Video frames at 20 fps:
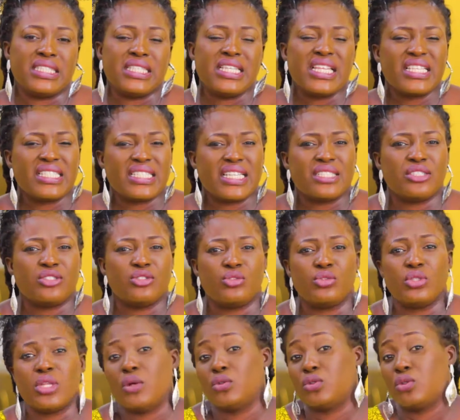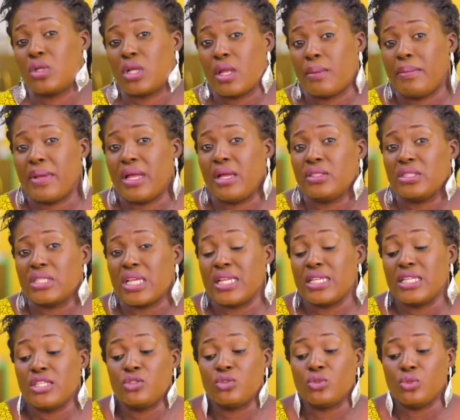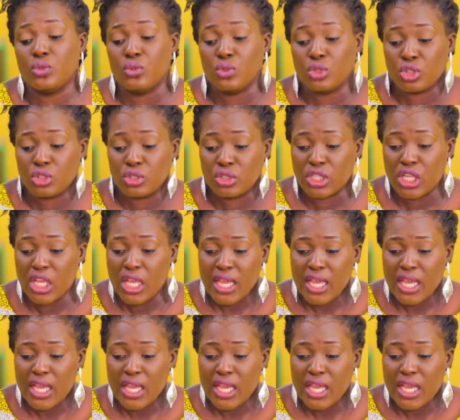The next attitude I'll talk about, and this solution,